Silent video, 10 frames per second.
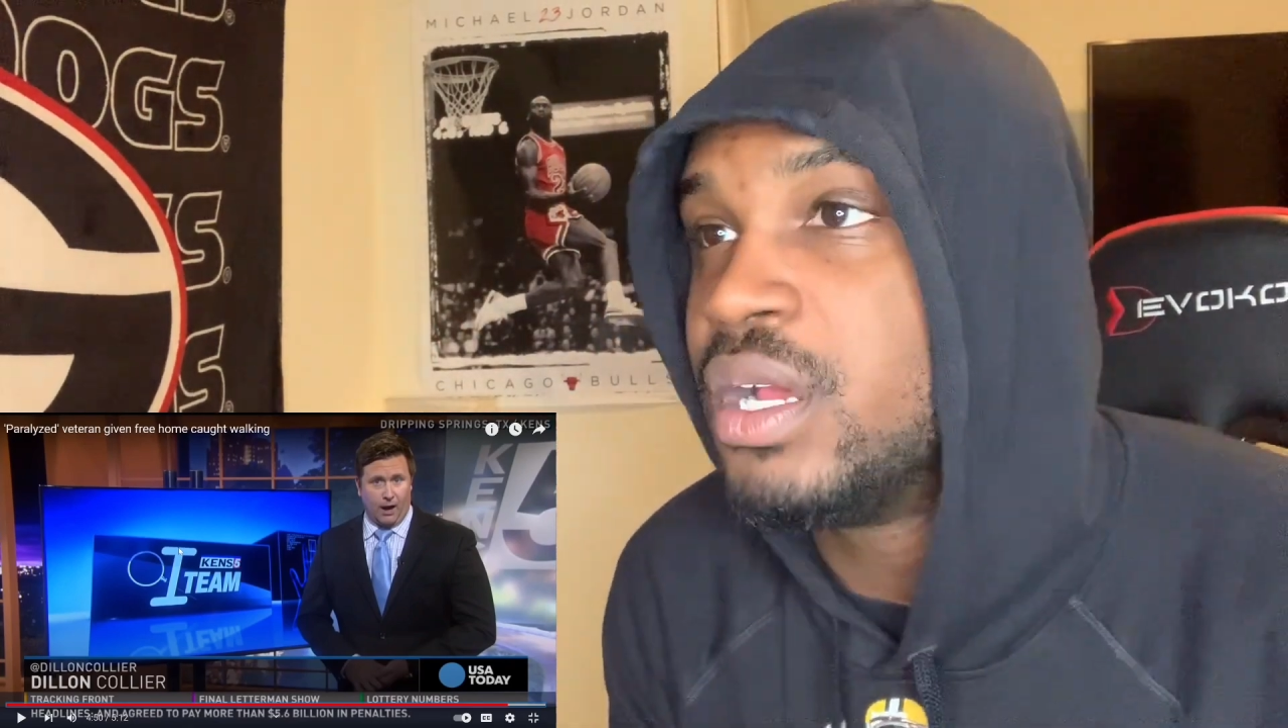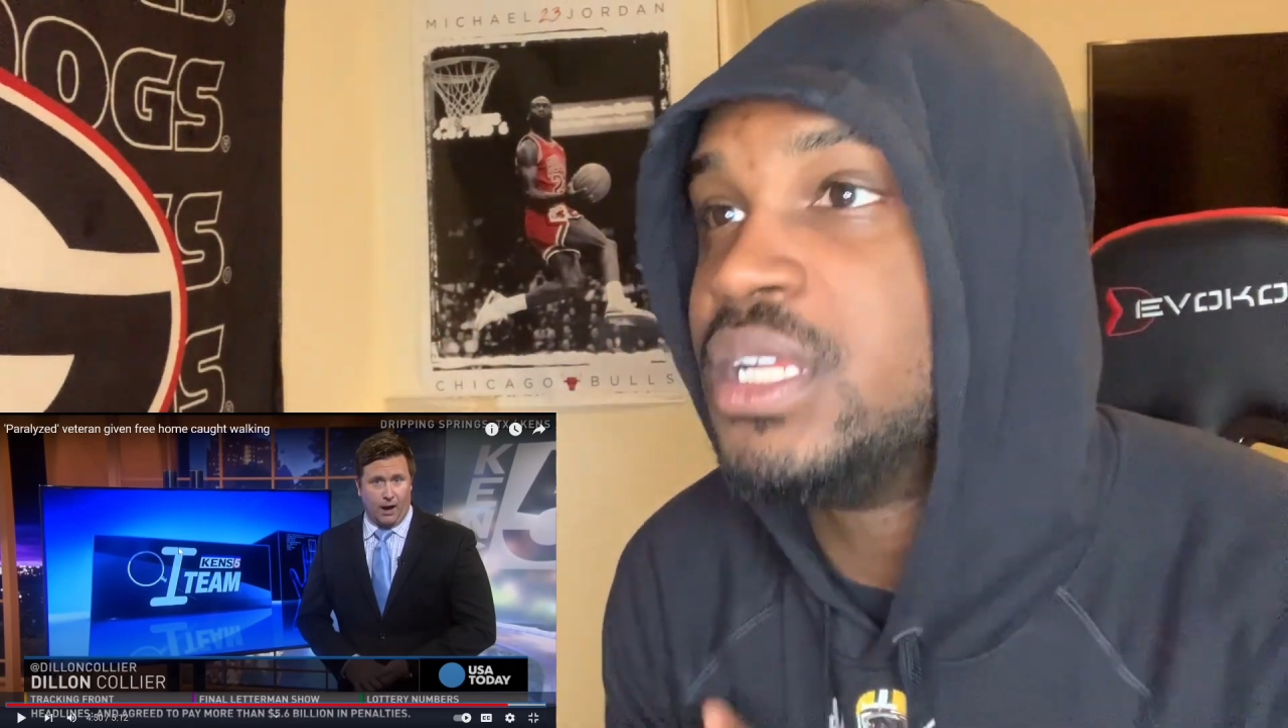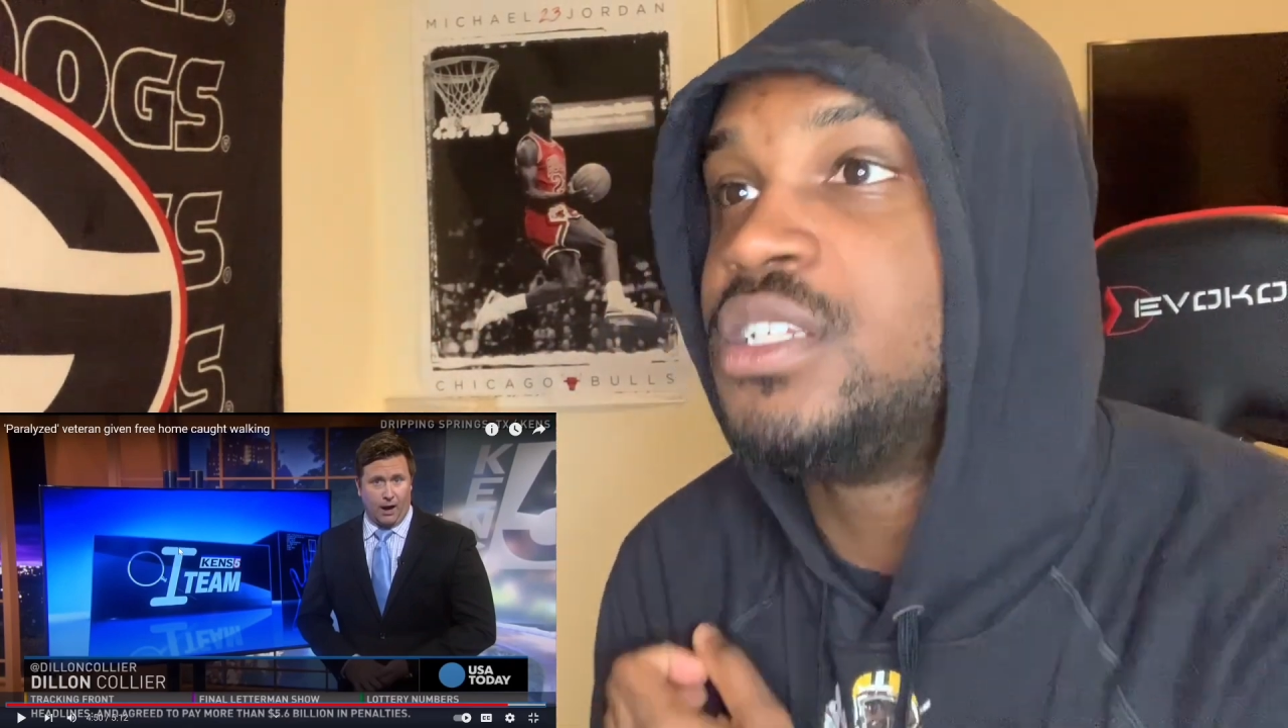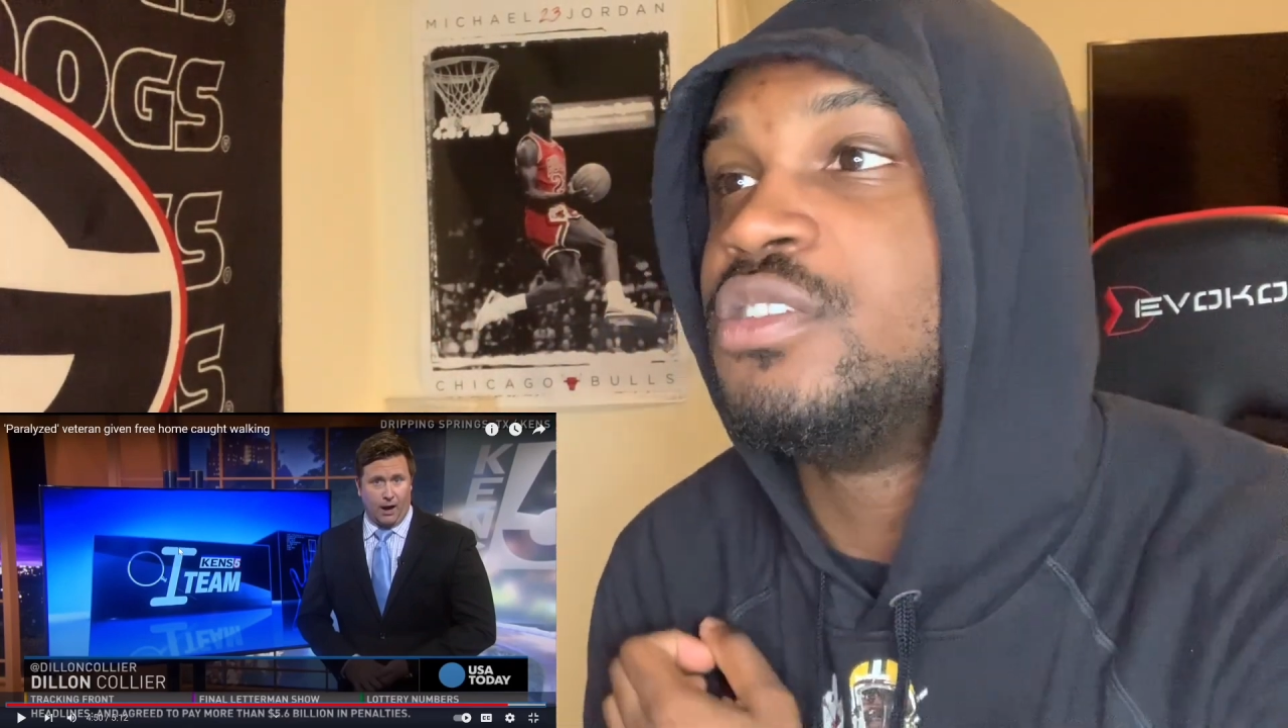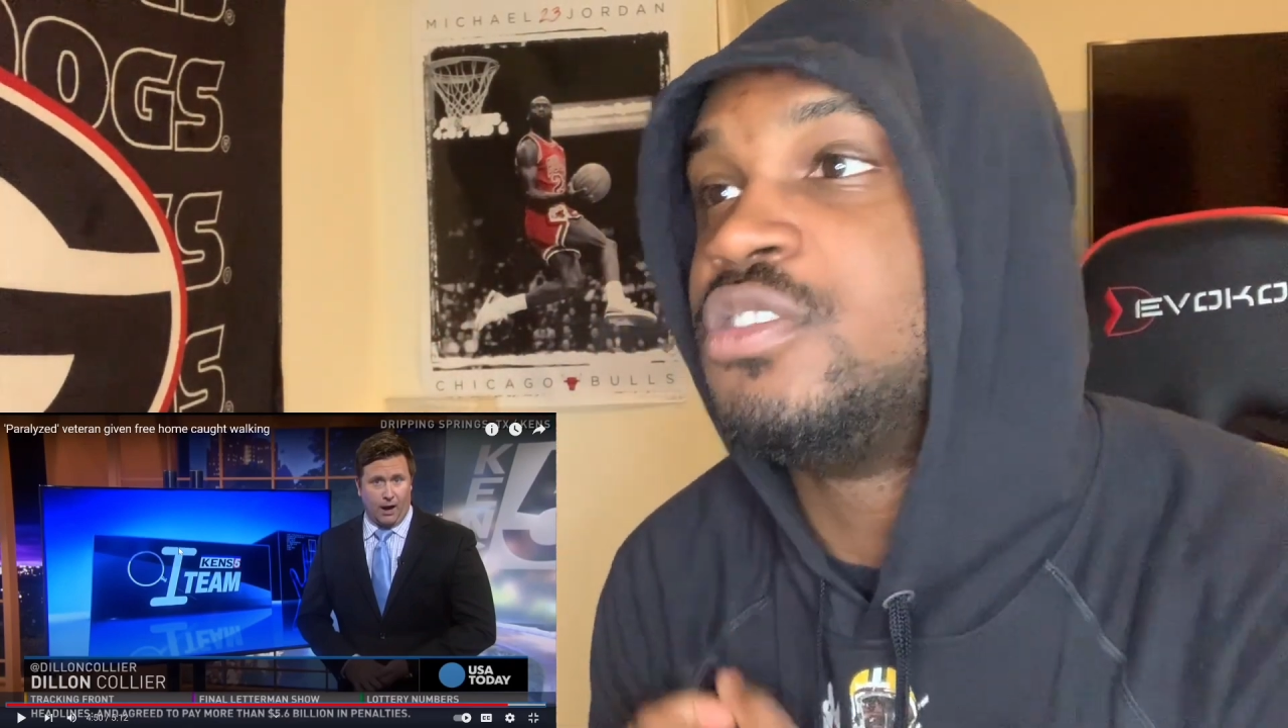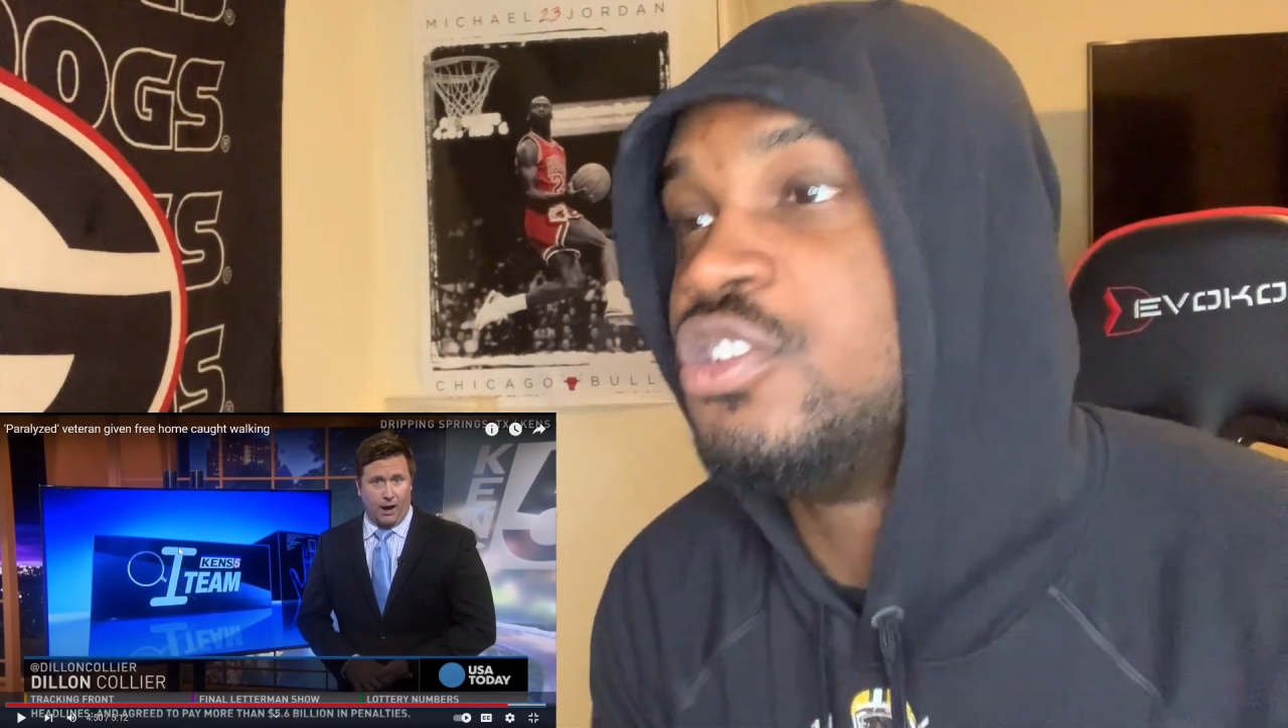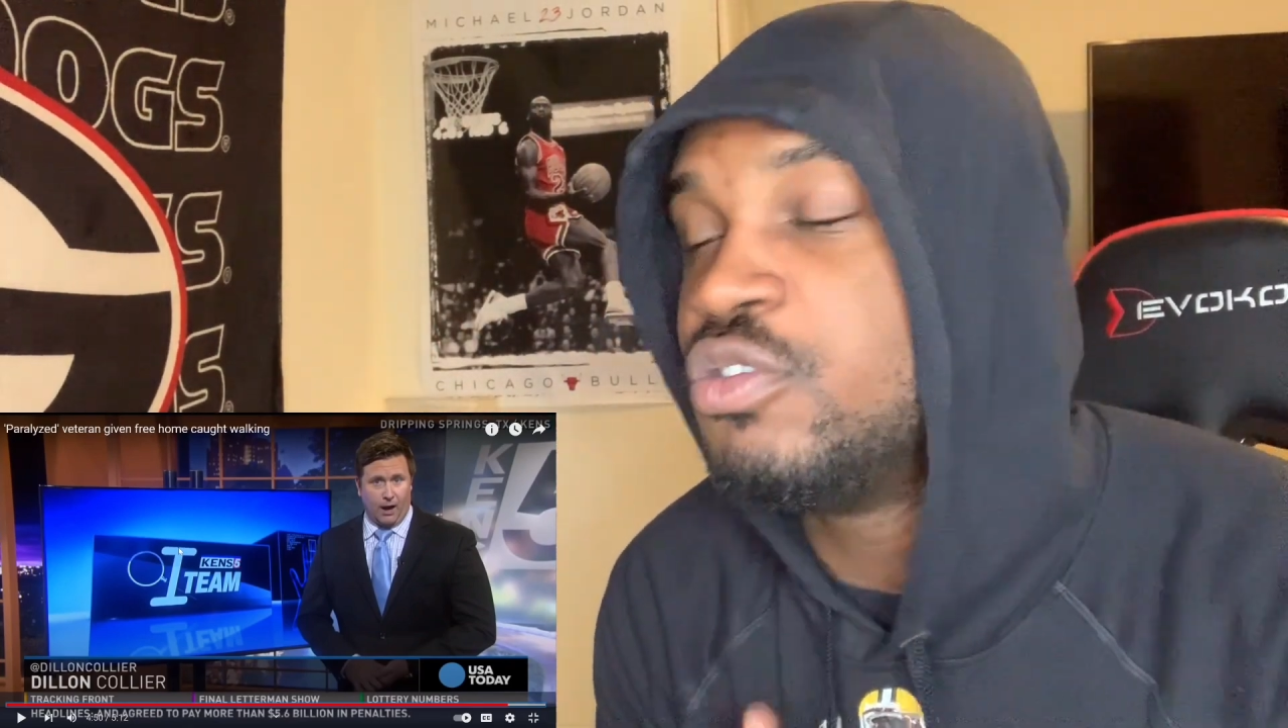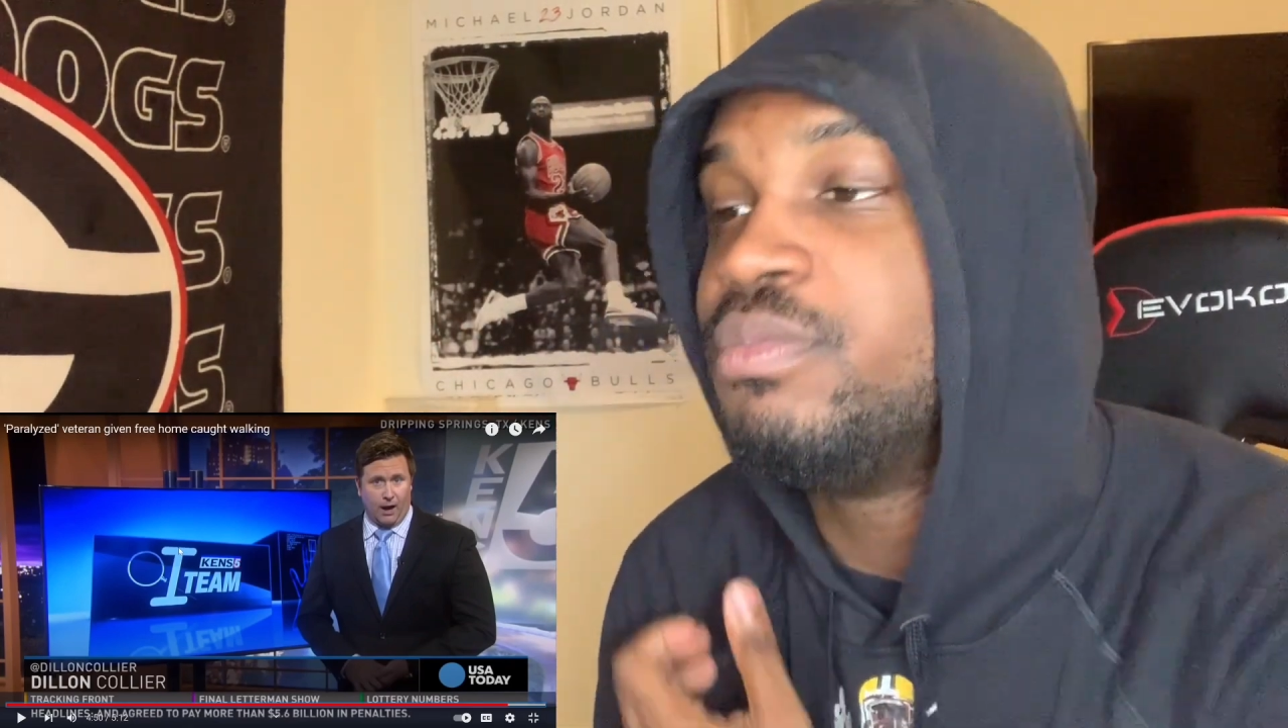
into too